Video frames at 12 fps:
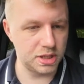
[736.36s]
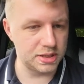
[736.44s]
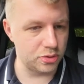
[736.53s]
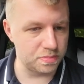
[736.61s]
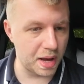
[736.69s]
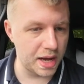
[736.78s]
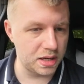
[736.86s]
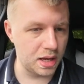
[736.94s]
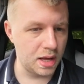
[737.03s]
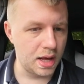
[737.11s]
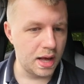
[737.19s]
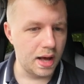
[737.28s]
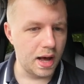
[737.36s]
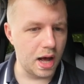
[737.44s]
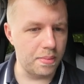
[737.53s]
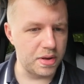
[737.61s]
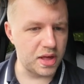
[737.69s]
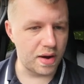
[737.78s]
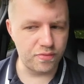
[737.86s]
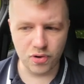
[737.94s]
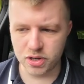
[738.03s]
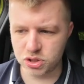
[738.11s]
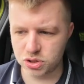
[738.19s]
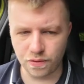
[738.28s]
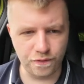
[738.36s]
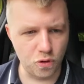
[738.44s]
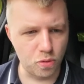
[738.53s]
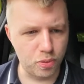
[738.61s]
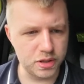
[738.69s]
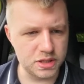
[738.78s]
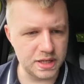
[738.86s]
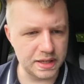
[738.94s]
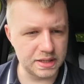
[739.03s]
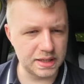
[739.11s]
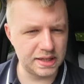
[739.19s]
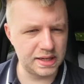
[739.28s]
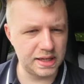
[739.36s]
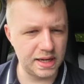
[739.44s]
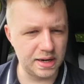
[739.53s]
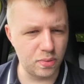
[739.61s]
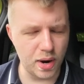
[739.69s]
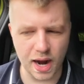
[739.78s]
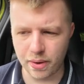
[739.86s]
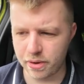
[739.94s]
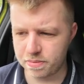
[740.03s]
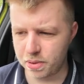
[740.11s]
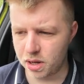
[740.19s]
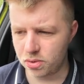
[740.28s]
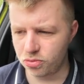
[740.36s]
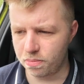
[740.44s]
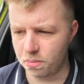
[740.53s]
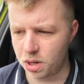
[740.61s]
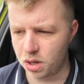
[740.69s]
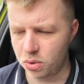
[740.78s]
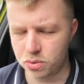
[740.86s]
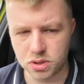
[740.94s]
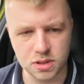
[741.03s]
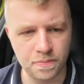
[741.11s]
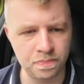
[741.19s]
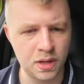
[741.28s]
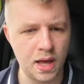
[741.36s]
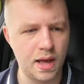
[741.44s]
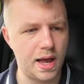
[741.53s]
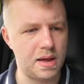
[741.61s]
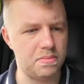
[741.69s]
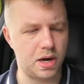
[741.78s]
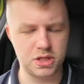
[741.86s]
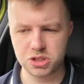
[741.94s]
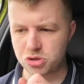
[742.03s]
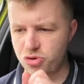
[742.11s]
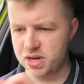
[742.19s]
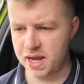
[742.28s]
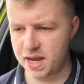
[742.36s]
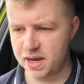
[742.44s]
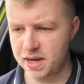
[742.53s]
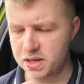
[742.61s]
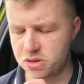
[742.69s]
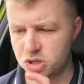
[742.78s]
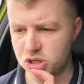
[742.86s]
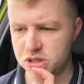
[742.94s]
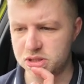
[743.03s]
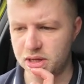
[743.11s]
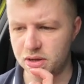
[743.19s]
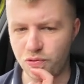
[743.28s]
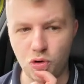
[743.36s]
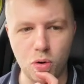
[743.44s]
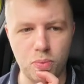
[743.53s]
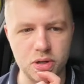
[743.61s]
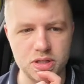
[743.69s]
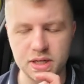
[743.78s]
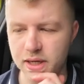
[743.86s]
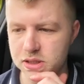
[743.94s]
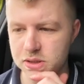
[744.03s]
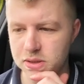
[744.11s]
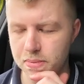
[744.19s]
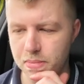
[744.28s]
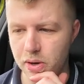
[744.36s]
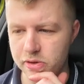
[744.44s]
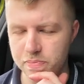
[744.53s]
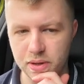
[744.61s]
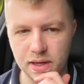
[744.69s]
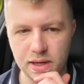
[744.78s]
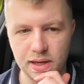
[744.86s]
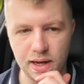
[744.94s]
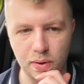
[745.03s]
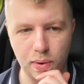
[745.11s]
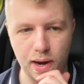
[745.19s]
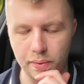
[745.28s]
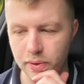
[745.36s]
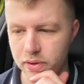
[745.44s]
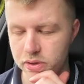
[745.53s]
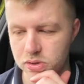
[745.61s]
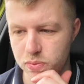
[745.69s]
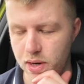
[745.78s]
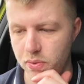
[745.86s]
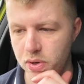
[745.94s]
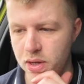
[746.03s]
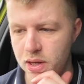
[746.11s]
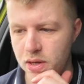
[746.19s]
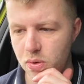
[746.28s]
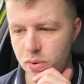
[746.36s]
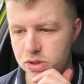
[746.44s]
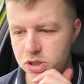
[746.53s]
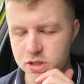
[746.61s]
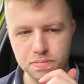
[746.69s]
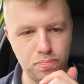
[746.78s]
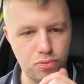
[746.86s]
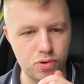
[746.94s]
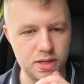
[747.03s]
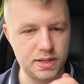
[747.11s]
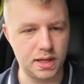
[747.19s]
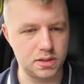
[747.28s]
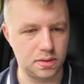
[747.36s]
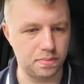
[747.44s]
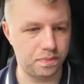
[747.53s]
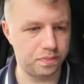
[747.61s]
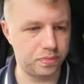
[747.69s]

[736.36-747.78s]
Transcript: was made. It's averaged 4.6 kilowatt hours per 100 miles, and my screen here is suggesting 4.6 miles per kilowatt hour as well, which is pretty decent.